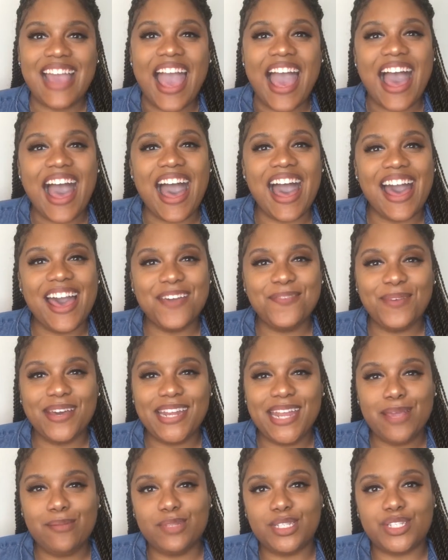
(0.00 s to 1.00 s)
Hi, my
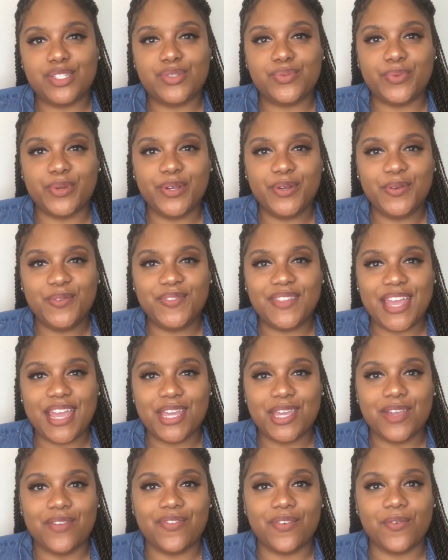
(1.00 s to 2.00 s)
name is Drew. Thank
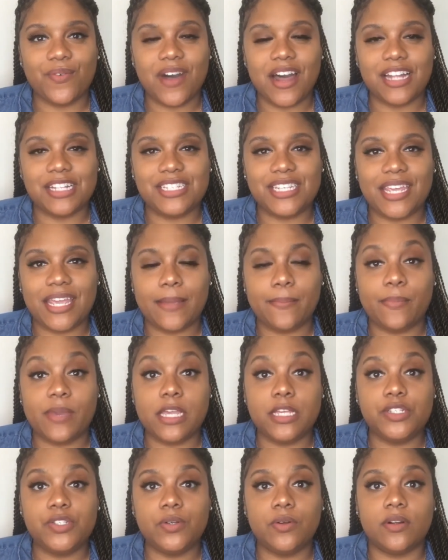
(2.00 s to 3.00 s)
you for watching. Be
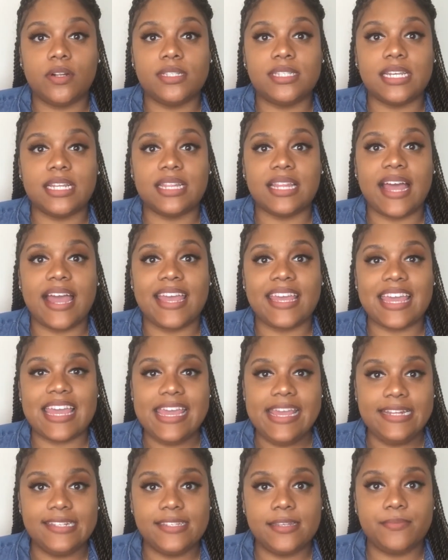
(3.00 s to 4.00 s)
sure to like
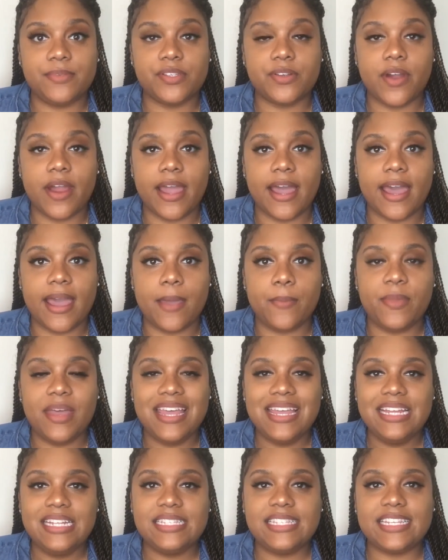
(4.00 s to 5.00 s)
and subscribe.
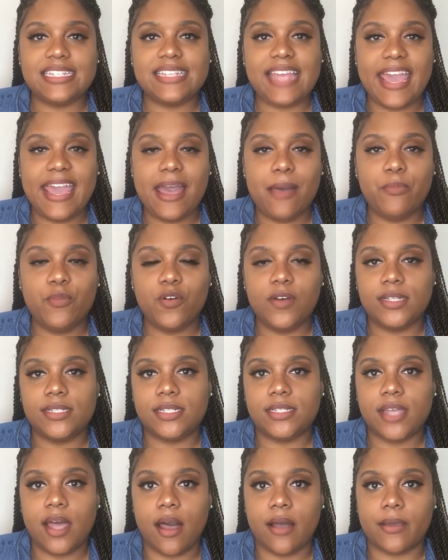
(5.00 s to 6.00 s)
Today I'm going to
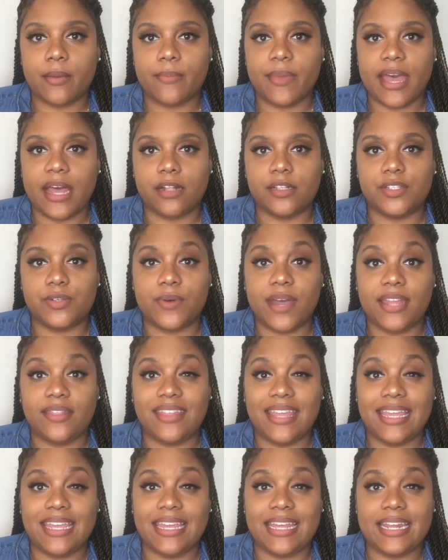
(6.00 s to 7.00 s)
talk about, do I
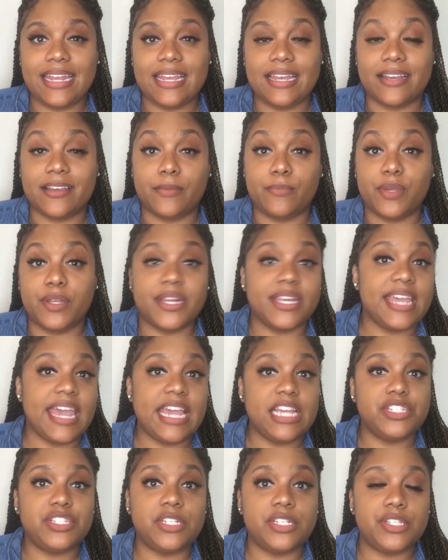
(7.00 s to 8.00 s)
think getting a
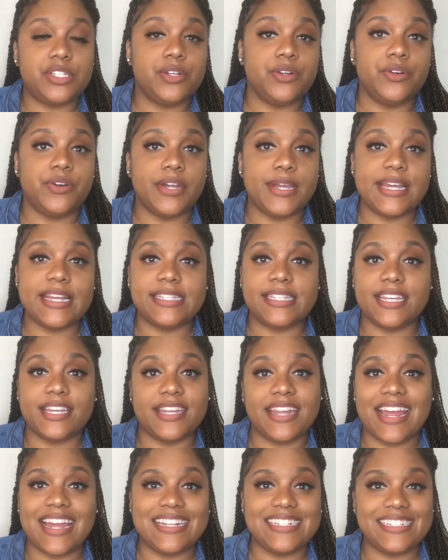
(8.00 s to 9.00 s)
communications degree is a good
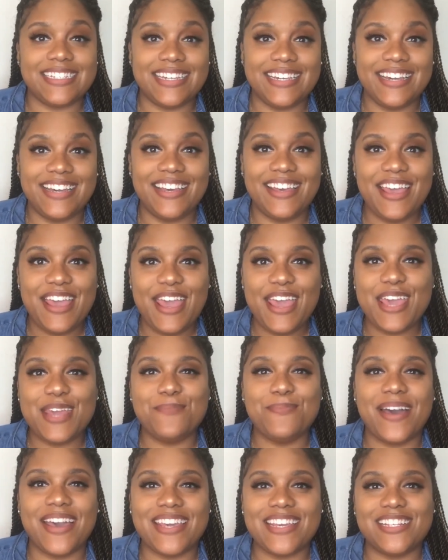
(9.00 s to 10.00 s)
idea? And
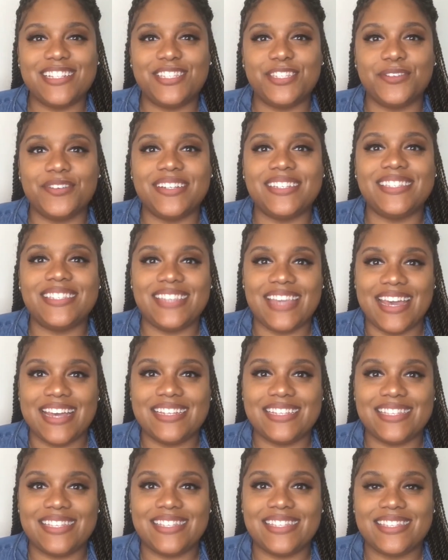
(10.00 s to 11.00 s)
my answer is
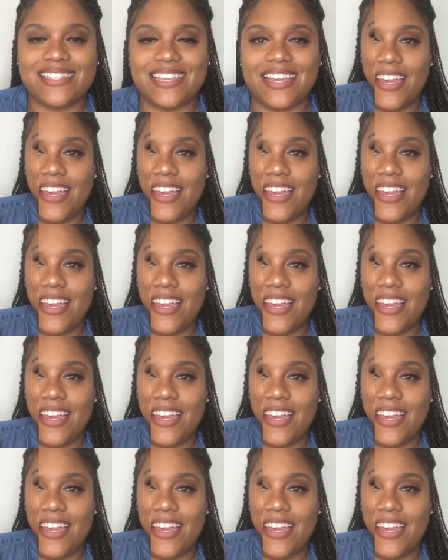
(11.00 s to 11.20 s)
yes.